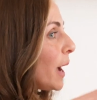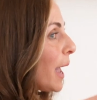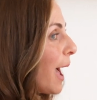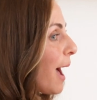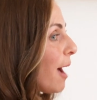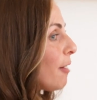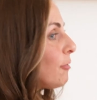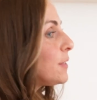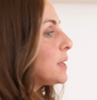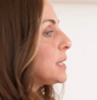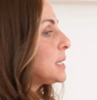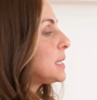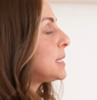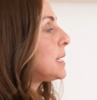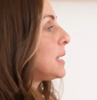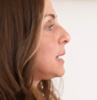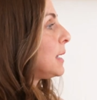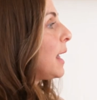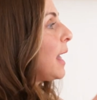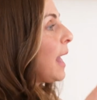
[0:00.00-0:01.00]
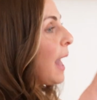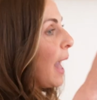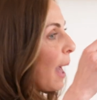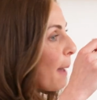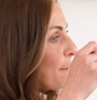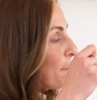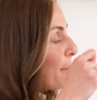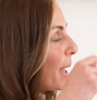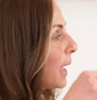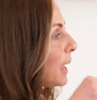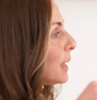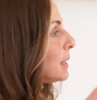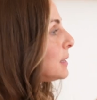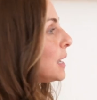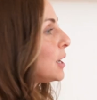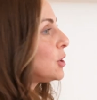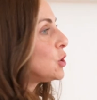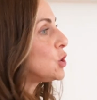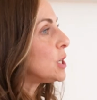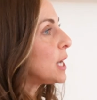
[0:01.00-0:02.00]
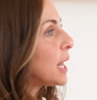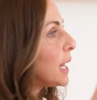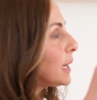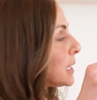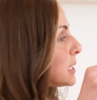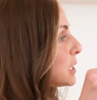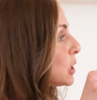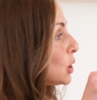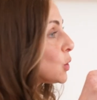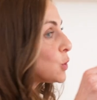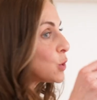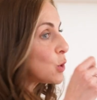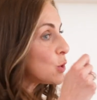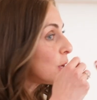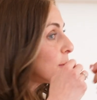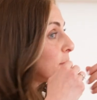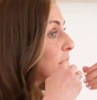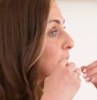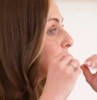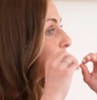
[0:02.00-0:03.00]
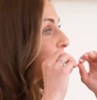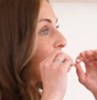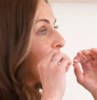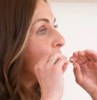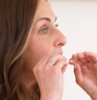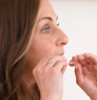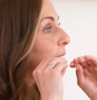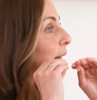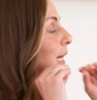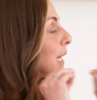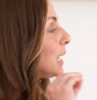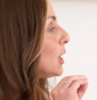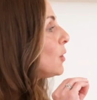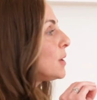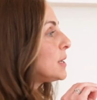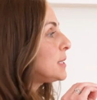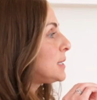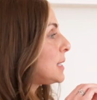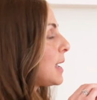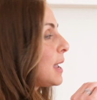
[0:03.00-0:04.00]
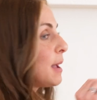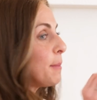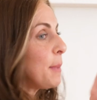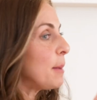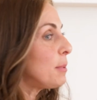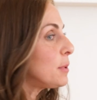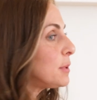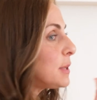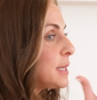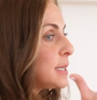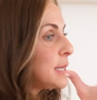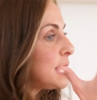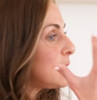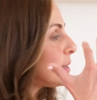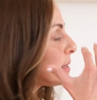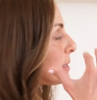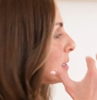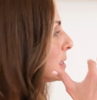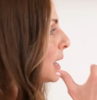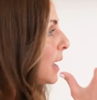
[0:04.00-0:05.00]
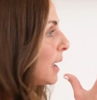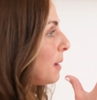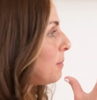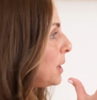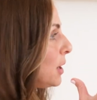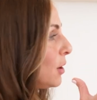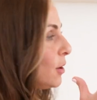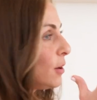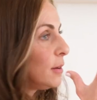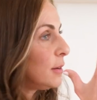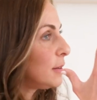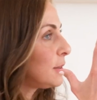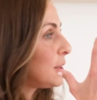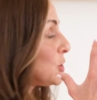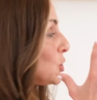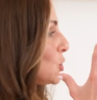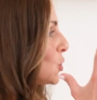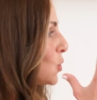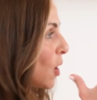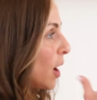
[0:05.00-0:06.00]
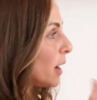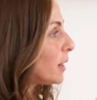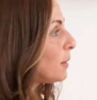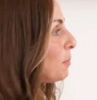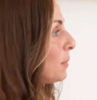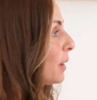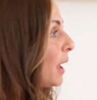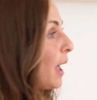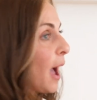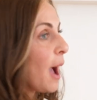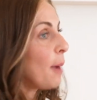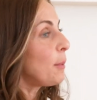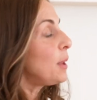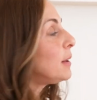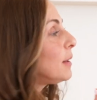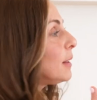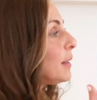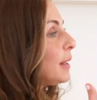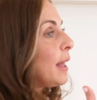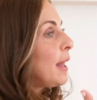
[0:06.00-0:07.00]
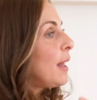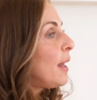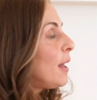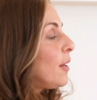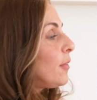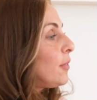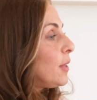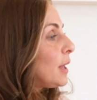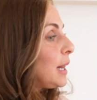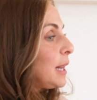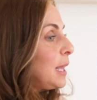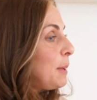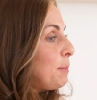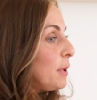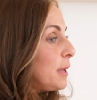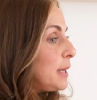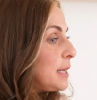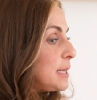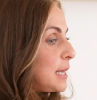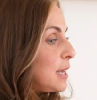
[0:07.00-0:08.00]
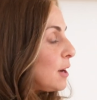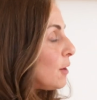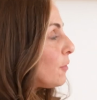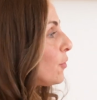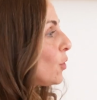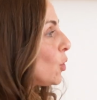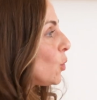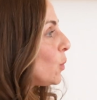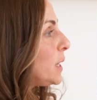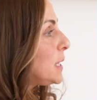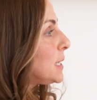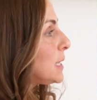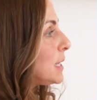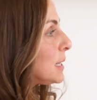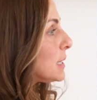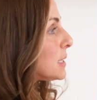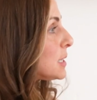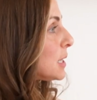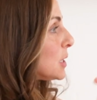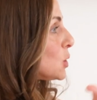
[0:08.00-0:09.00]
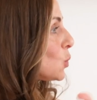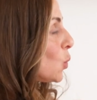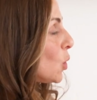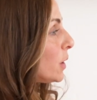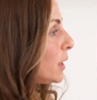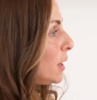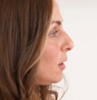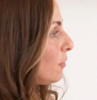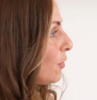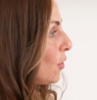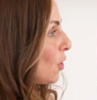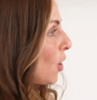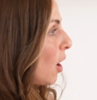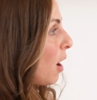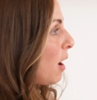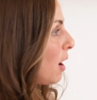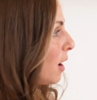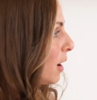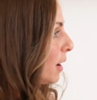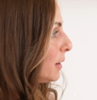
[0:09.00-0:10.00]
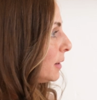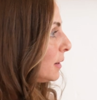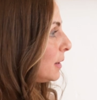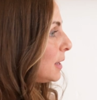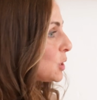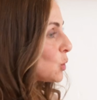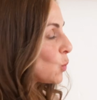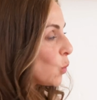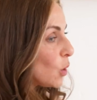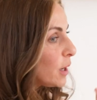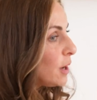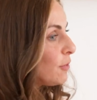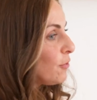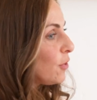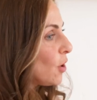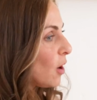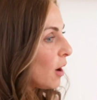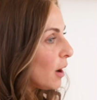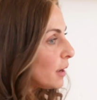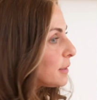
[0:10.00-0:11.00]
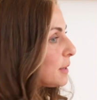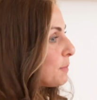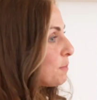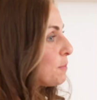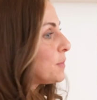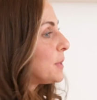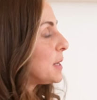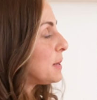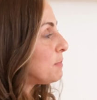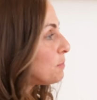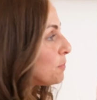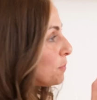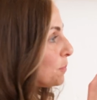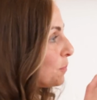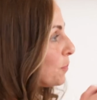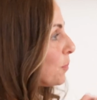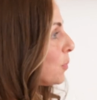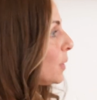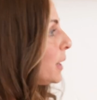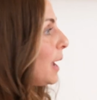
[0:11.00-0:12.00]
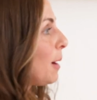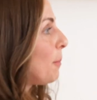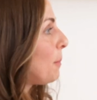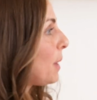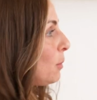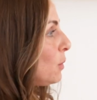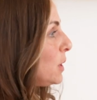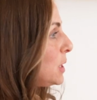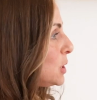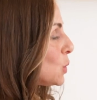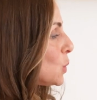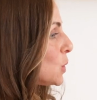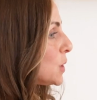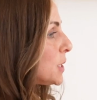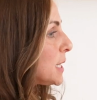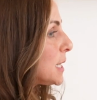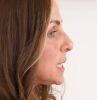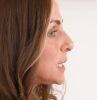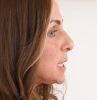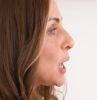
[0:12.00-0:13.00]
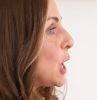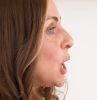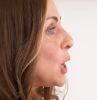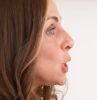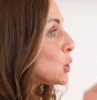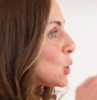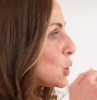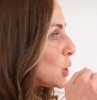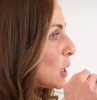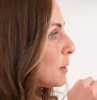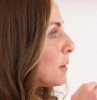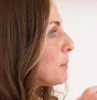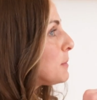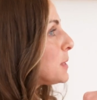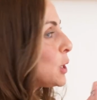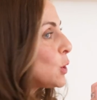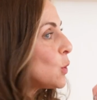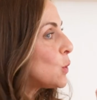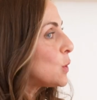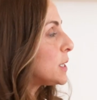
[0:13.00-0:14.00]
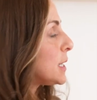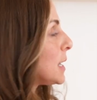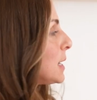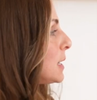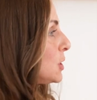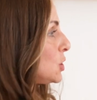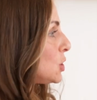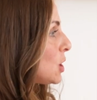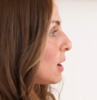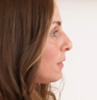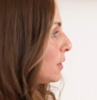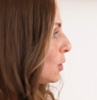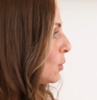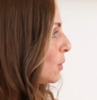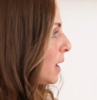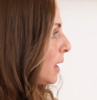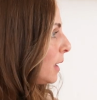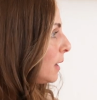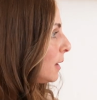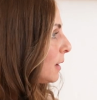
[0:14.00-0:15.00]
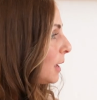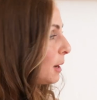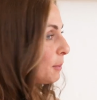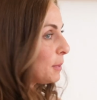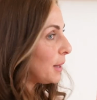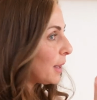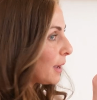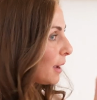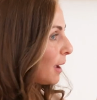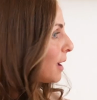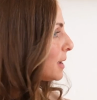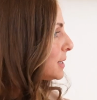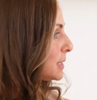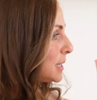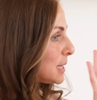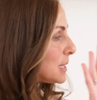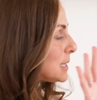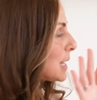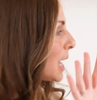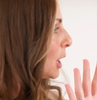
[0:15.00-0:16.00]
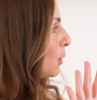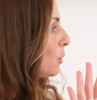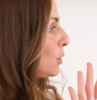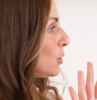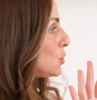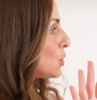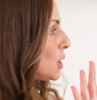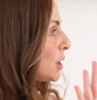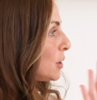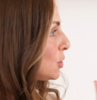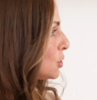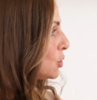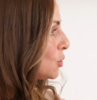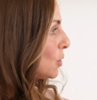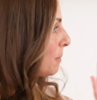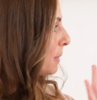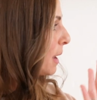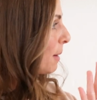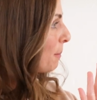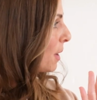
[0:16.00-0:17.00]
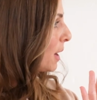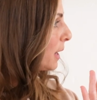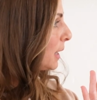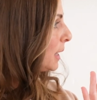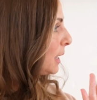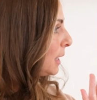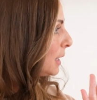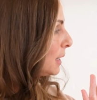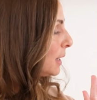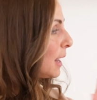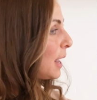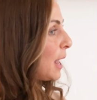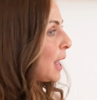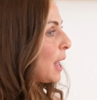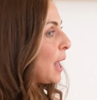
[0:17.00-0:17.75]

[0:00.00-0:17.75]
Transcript: I have to sit and pay attention and listen closer. Sometimes, clear as day, I'm able to see this came here to try to, the klipa is here for a reason. It's working for God. It's working for God to bring out my resources. So sometimes I notice I could shove it away and be like, I see exactly what you're trying to do. I'm not buying in.